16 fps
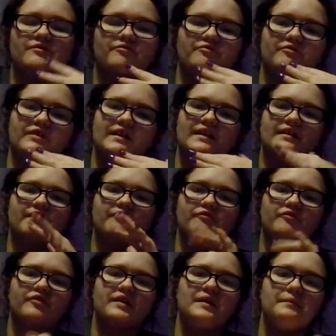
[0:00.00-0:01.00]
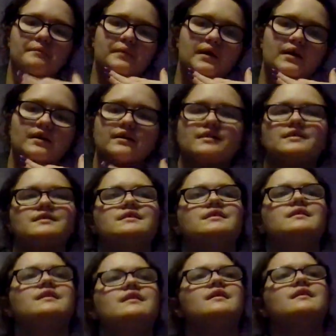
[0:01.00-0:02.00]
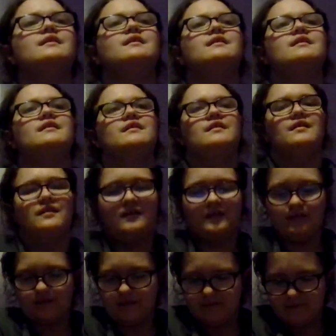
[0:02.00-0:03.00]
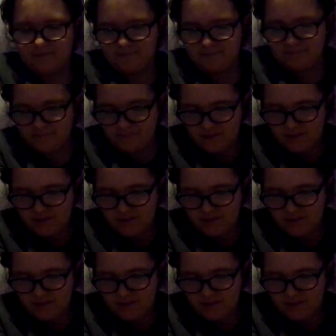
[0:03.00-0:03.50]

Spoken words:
read free books. Some